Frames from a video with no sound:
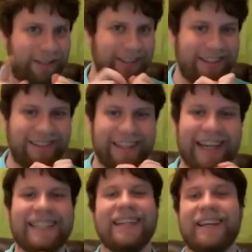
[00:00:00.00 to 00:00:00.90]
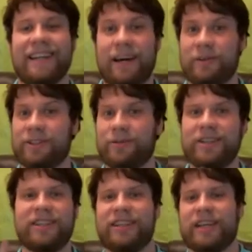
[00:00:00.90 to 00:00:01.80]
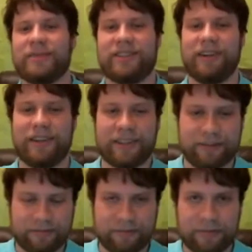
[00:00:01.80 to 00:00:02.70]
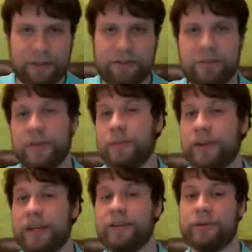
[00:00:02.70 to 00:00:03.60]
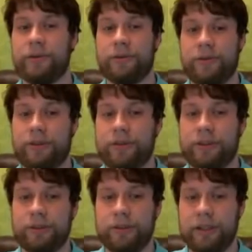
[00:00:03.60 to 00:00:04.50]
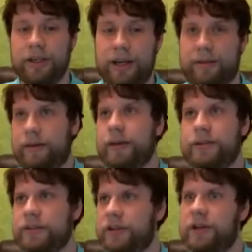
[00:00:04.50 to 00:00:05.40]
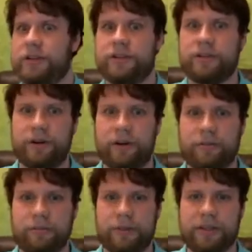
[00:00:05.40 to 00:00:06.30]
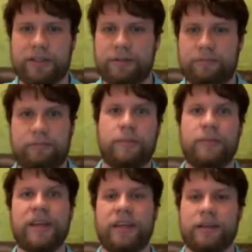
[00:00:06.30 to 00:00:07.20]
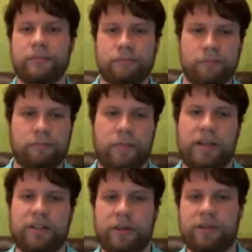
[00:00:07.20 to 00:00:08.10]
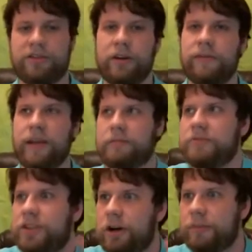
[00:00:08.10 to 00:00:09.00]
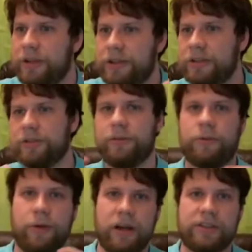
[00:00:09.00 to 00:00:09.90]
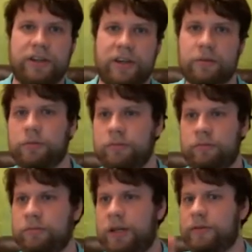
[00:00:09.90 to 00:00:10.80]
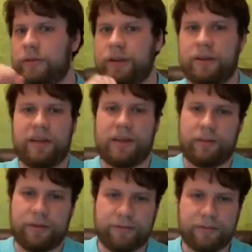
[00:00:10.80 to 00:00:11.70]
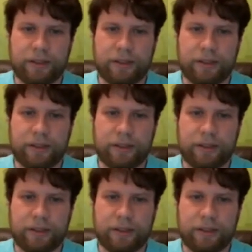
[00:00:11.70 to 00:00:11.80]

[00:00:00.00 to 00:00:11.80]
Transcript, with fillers: Bet you didn't know that. I wasn't originally named Snark used to be Blade Tooth until I thought I should change it to Snark because it meant me and not some other stuff like sharpness or ferocity or whatever they could think of.